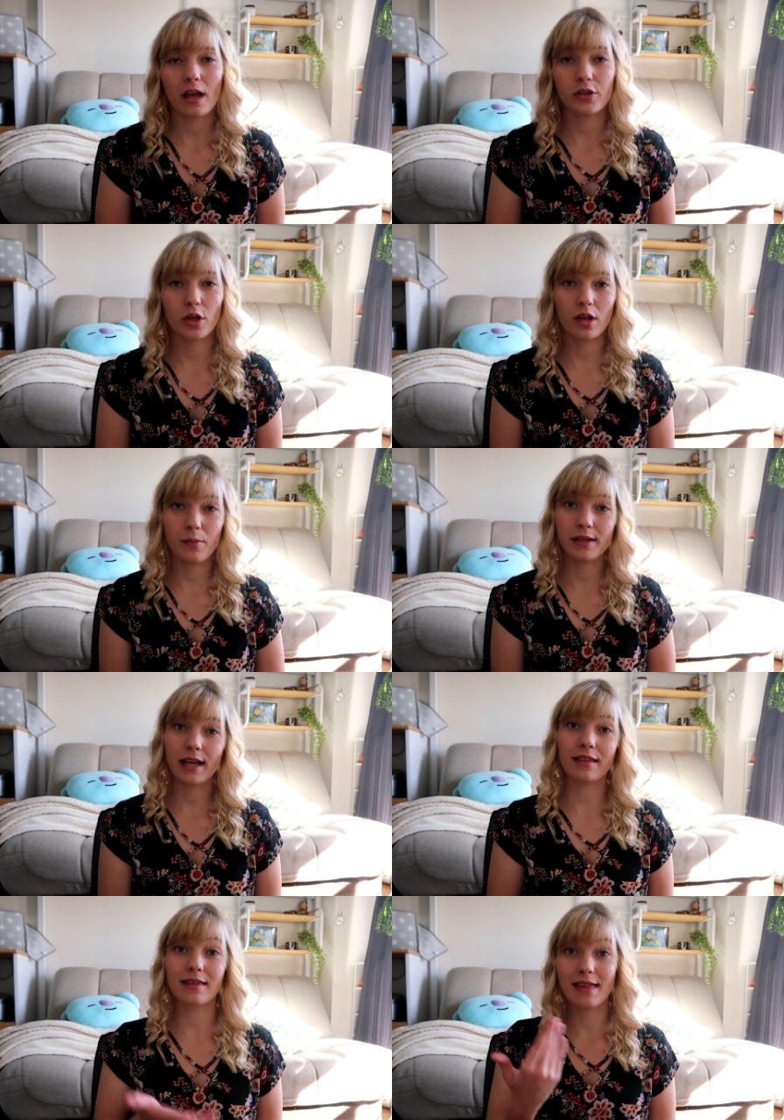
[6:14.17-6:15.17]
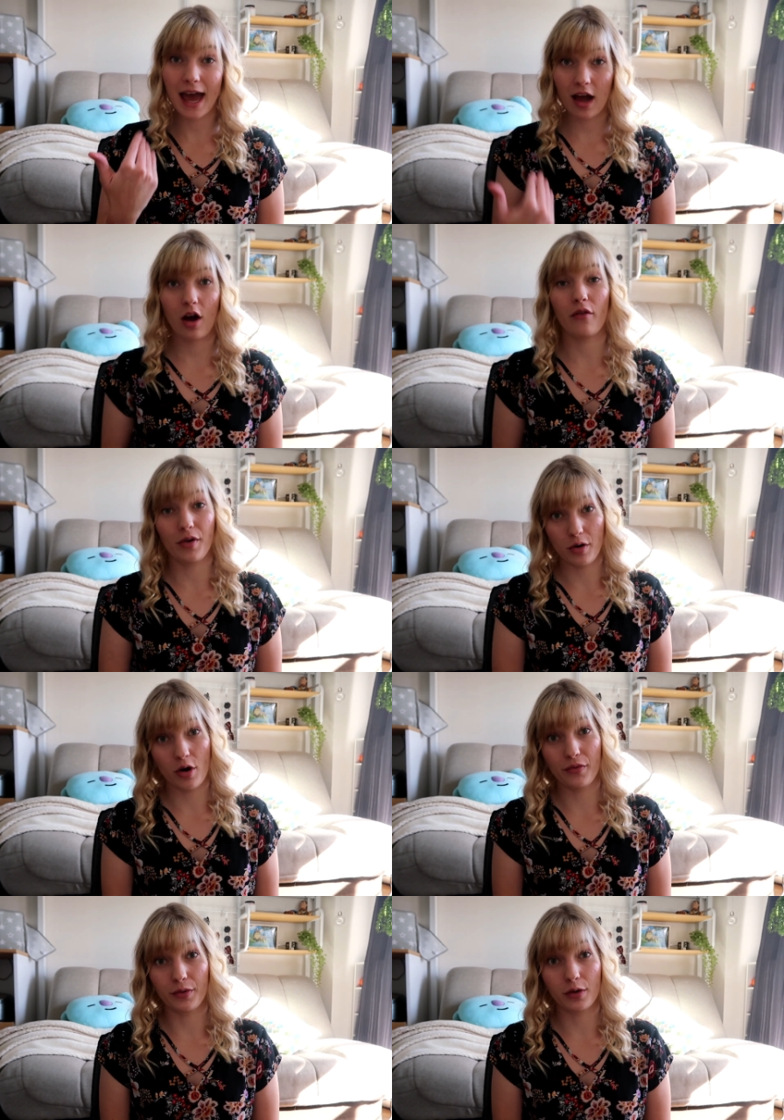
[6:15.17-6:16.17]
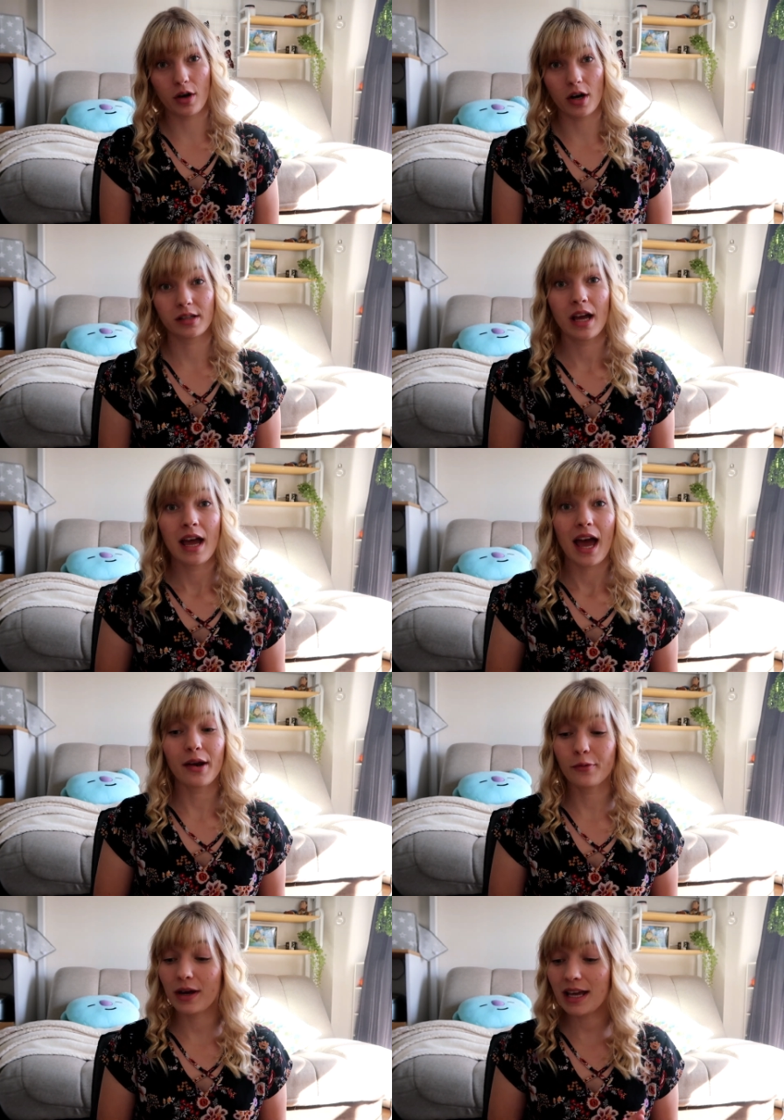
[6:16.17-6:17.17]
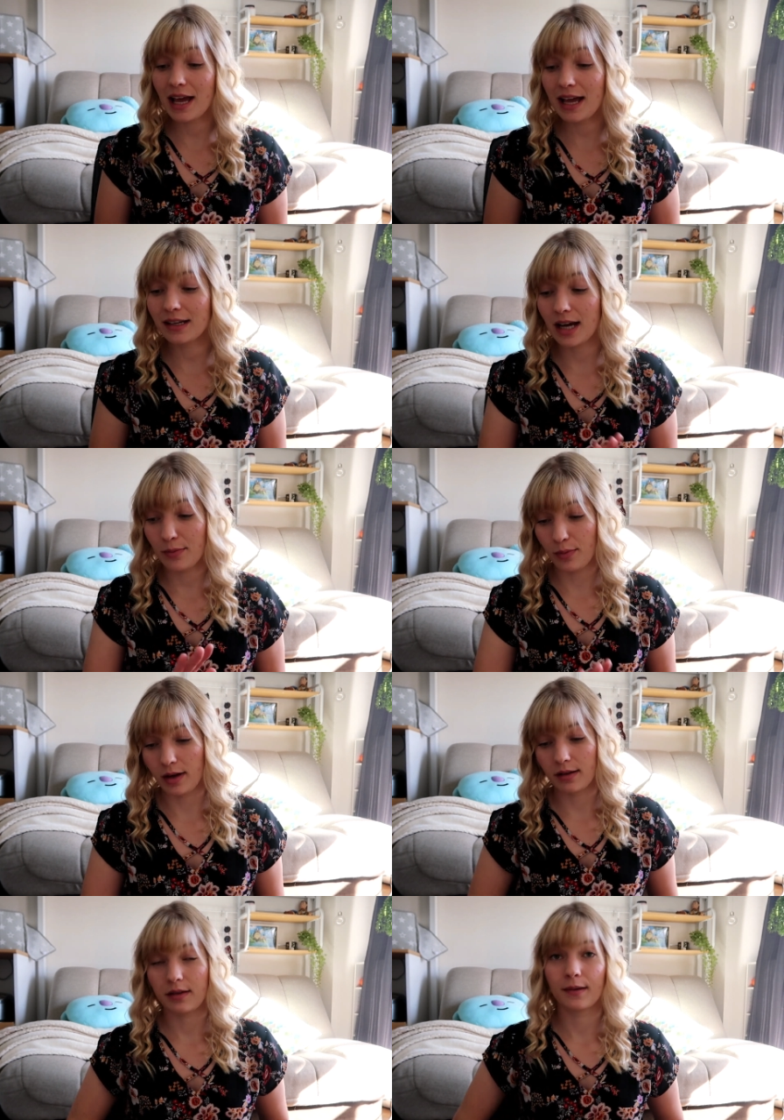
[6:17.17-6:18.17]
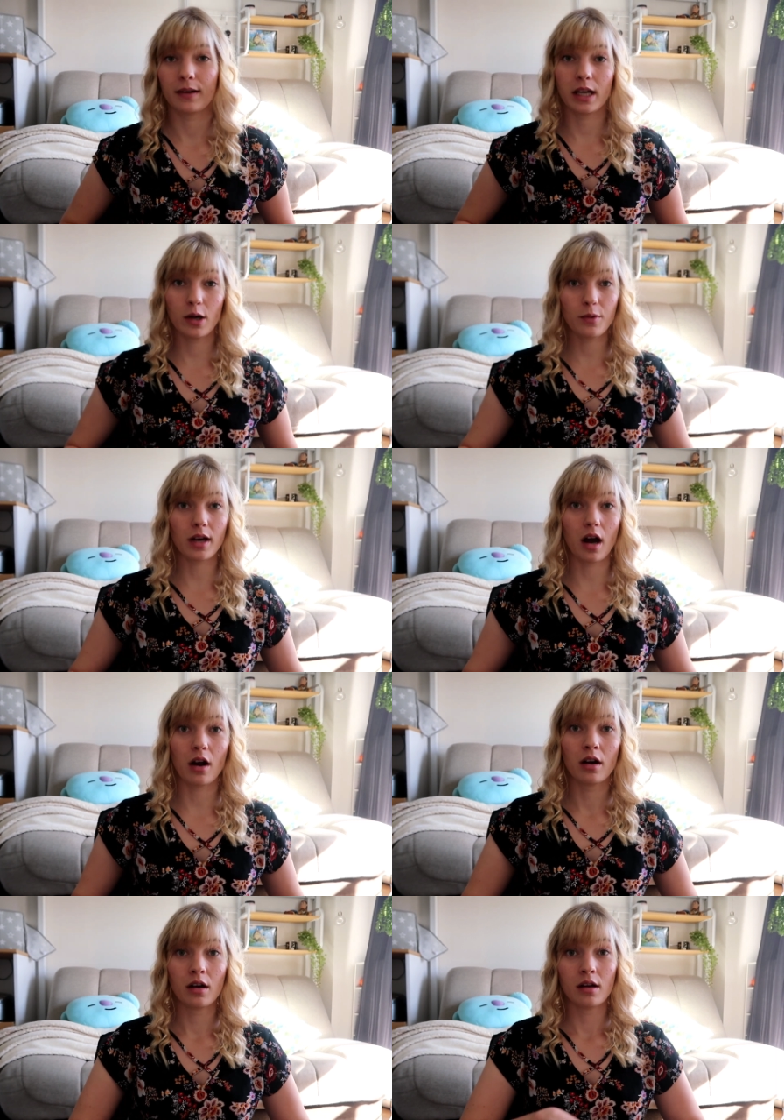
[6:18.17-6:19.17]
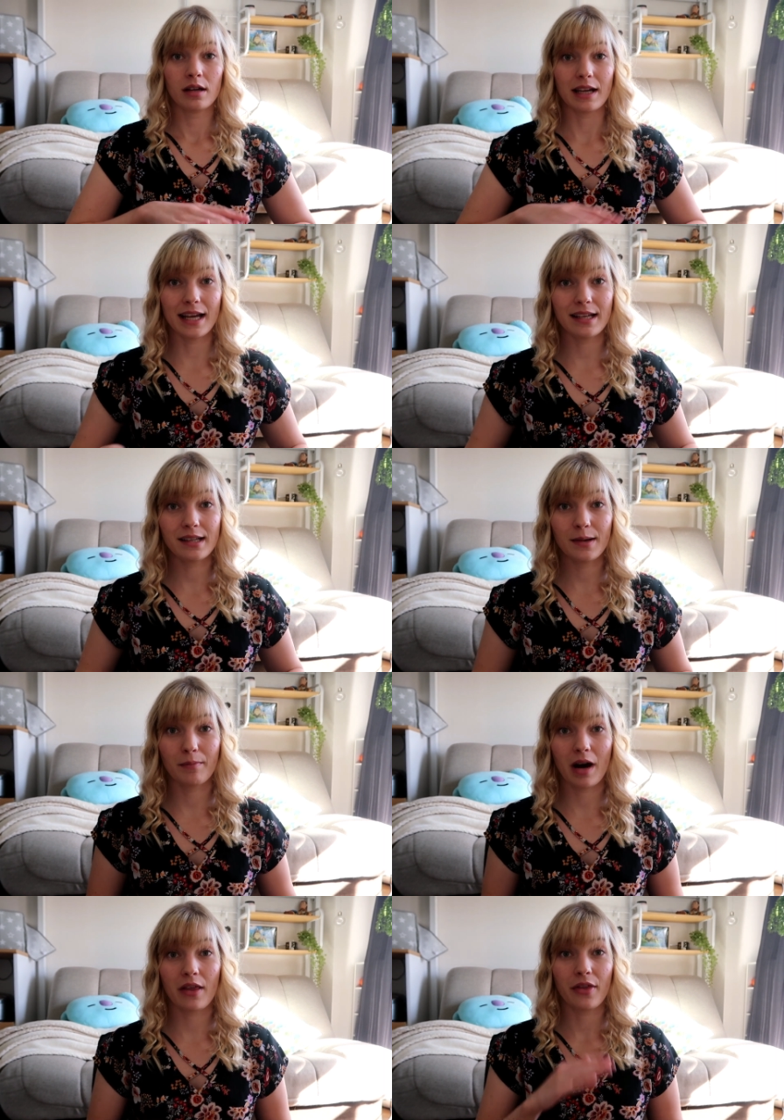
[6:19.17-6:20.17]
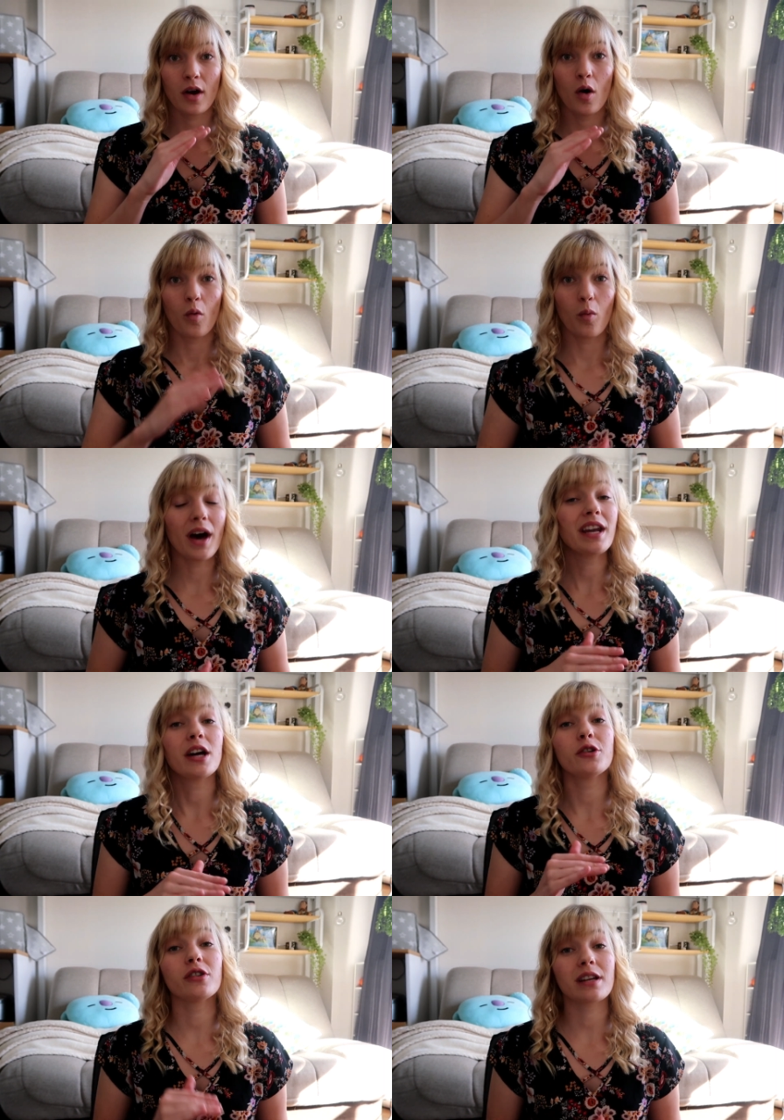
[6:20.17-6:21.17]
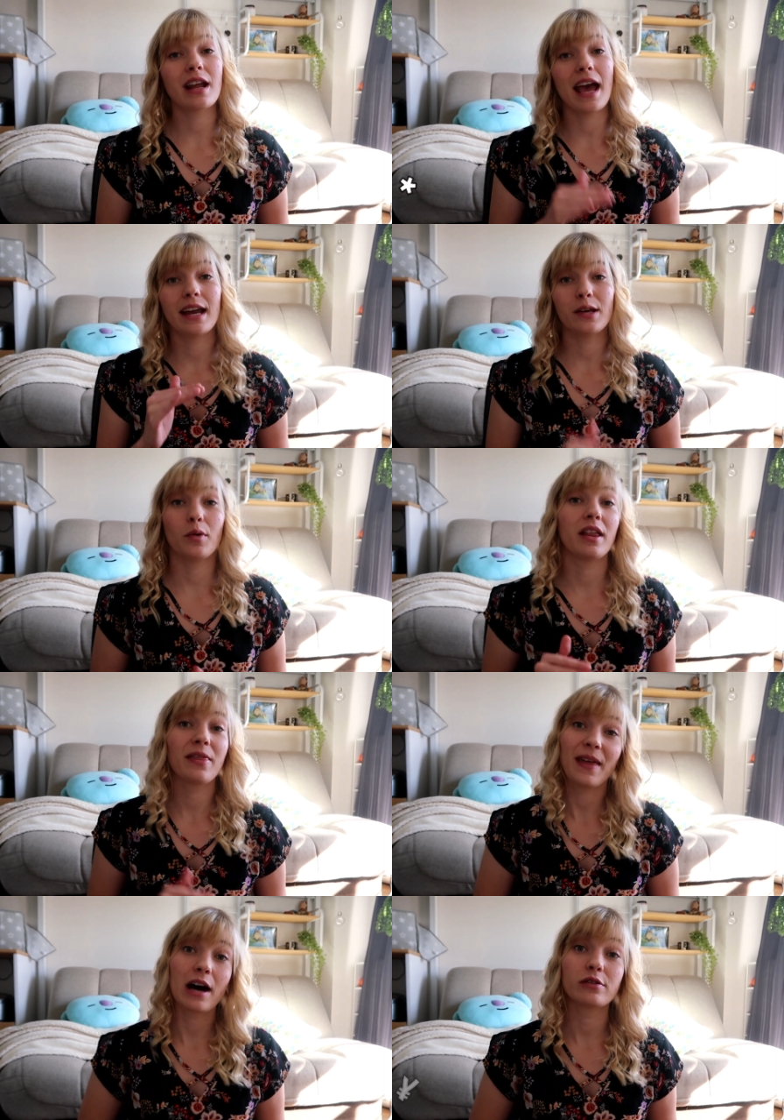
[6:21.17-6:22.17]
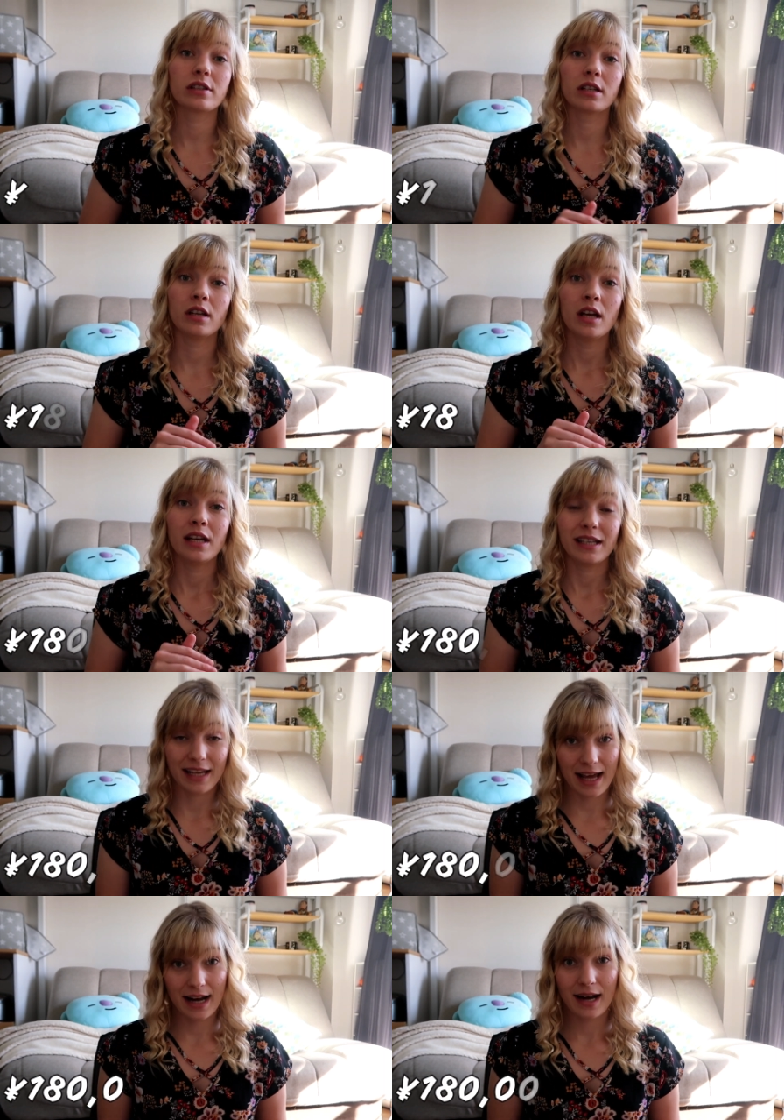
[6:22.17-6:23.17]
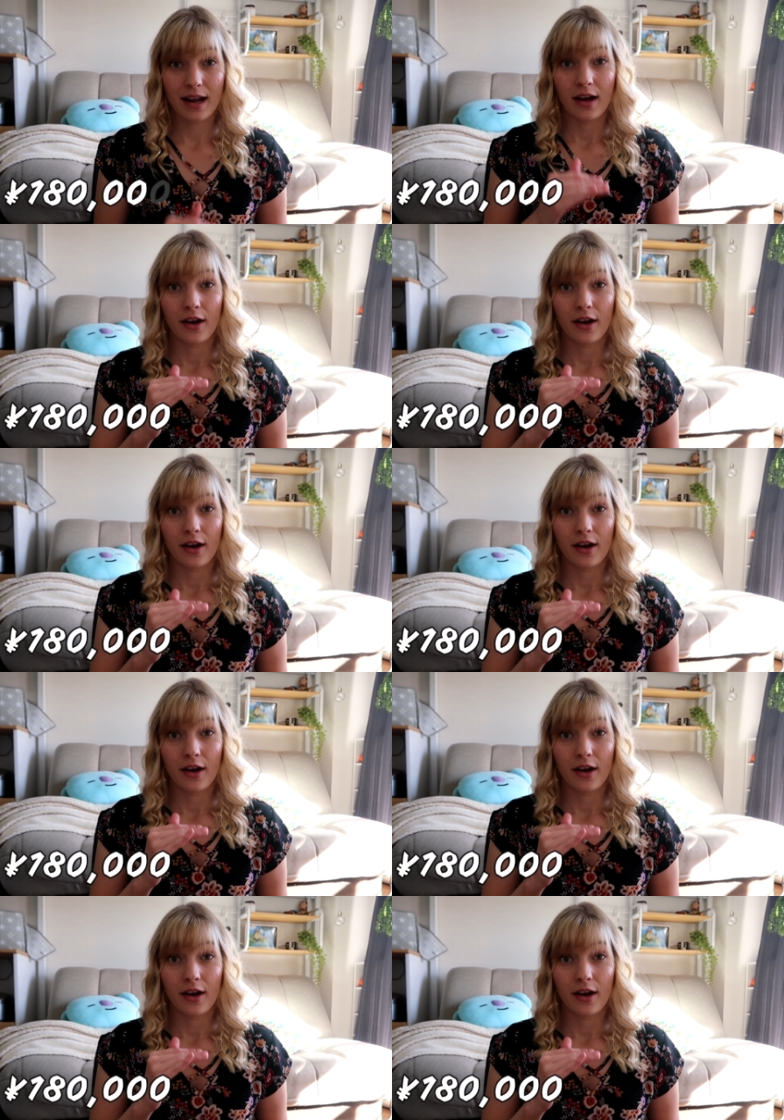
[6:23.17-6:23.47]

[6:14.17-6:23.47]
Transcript: So then we take that off our overall cost and we end up with, here we are, end of the month, 181,000 yen